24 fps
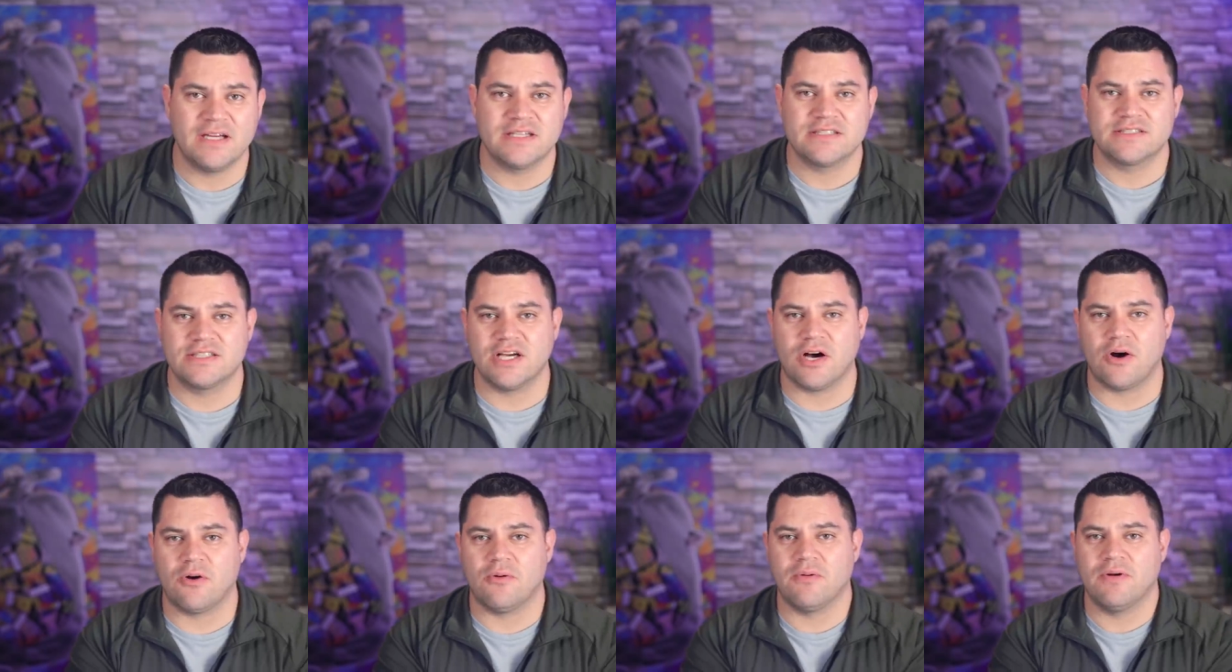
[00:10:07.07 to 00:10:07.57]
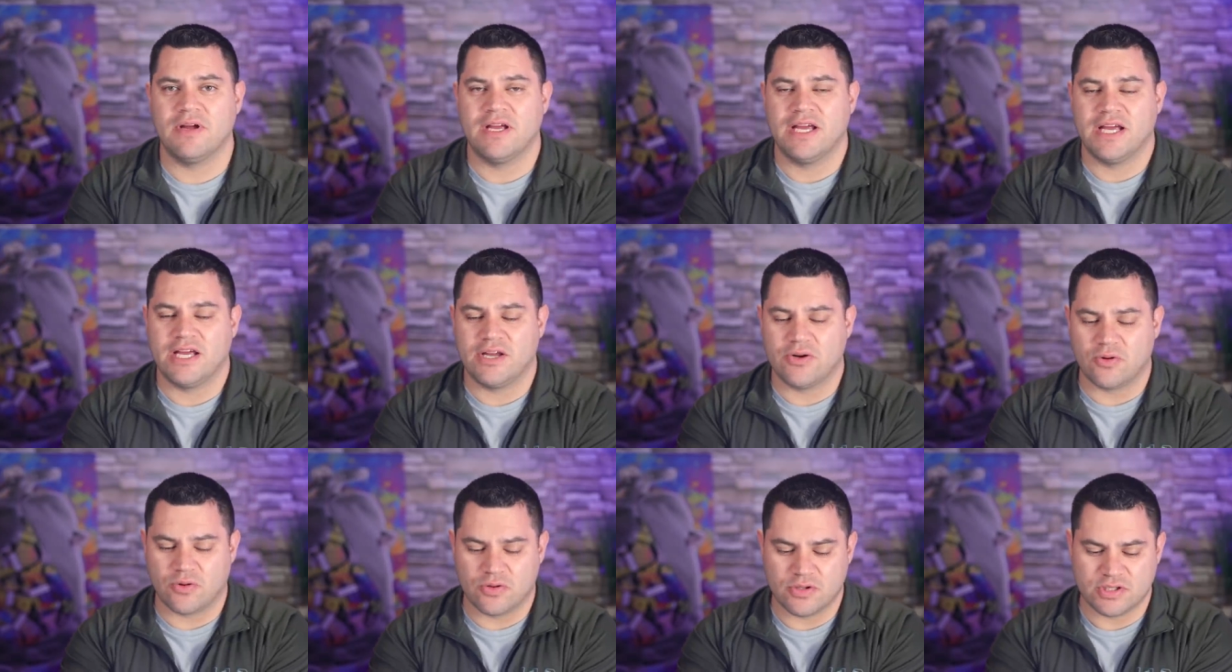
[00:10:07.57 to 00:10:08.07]
So,
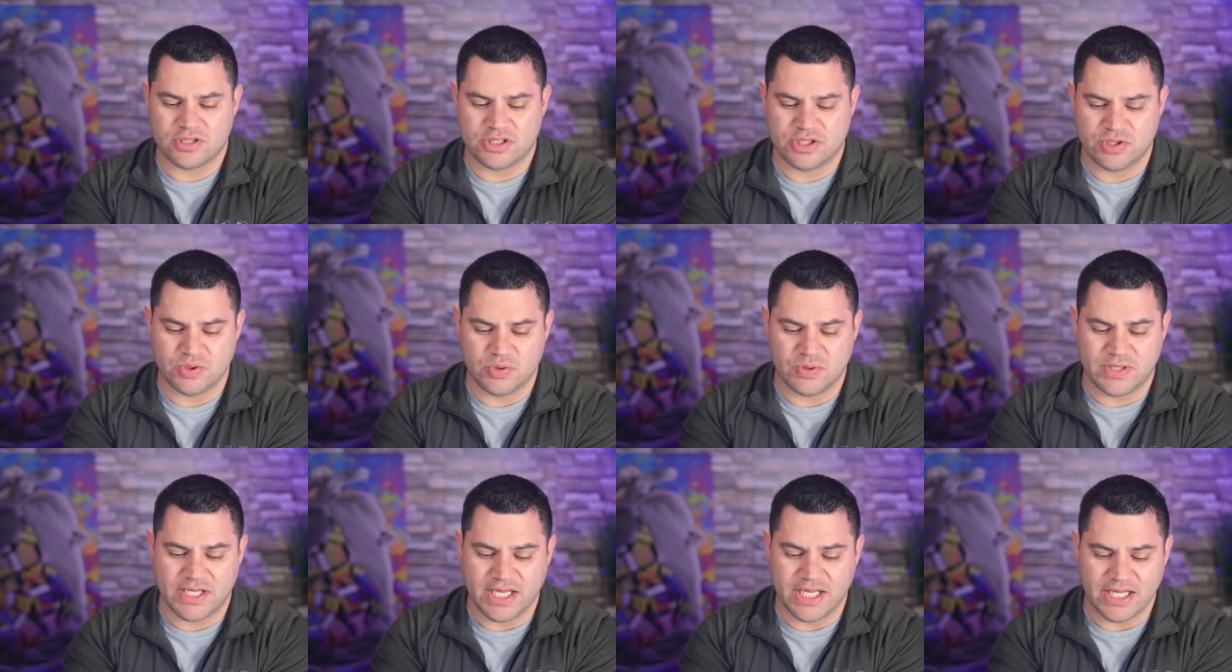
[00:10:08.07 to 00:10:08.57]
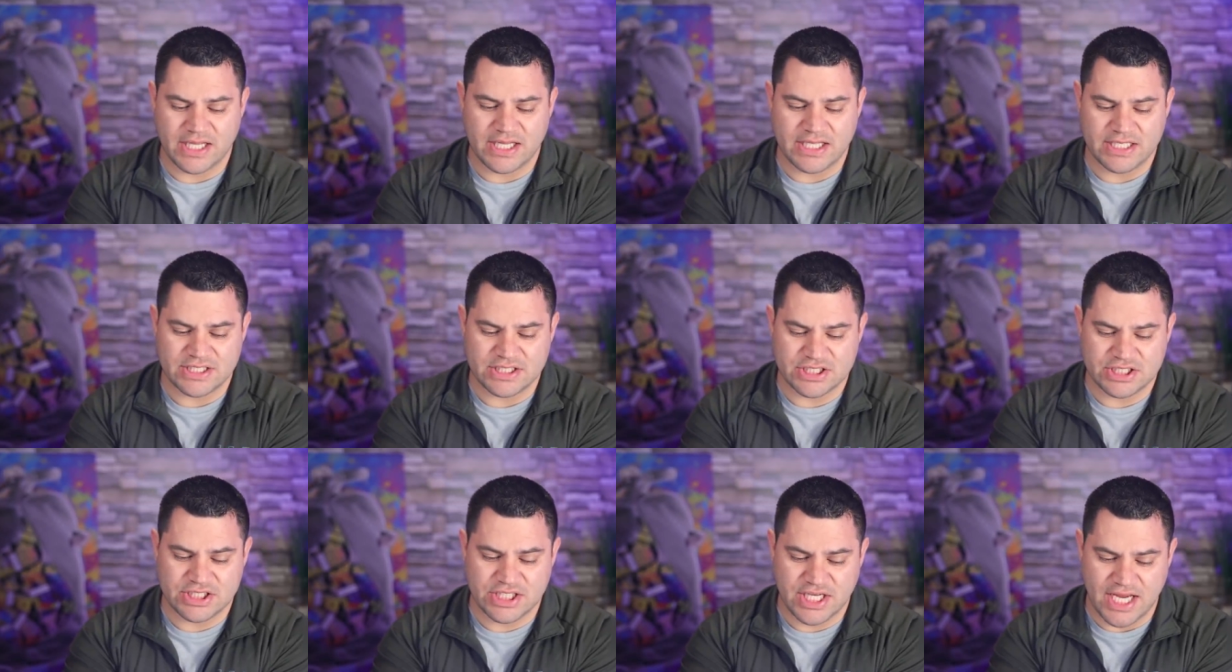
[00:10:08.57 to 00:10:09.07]
in order to get
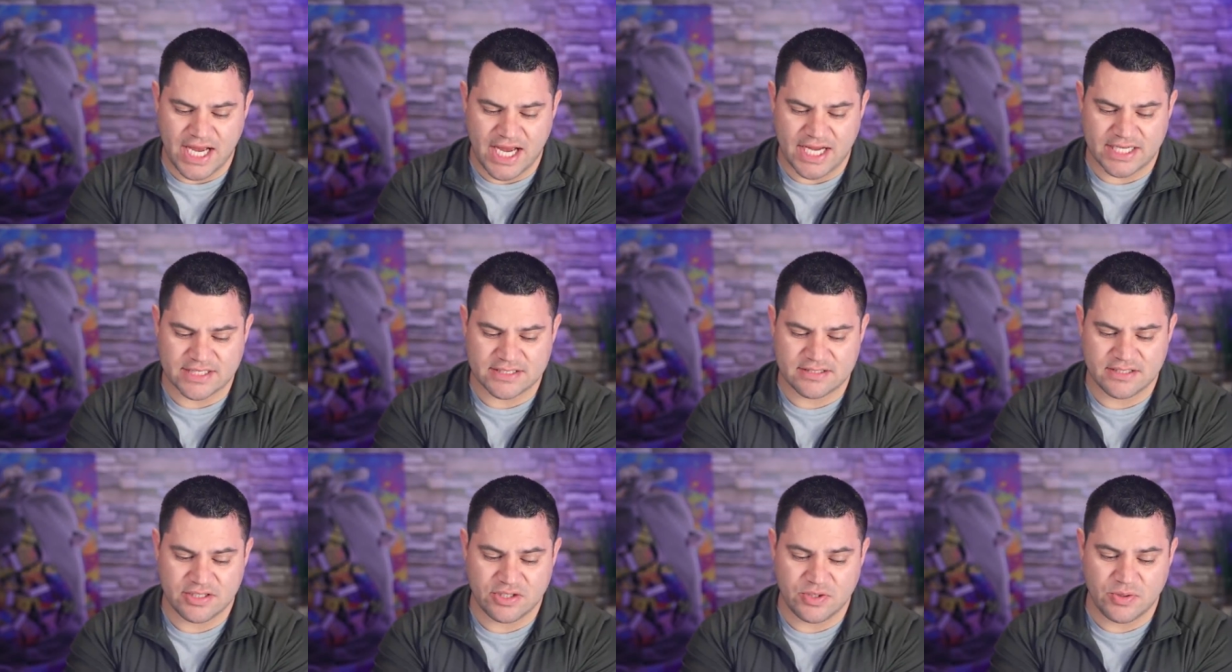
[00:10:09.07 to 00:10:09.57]
these checks,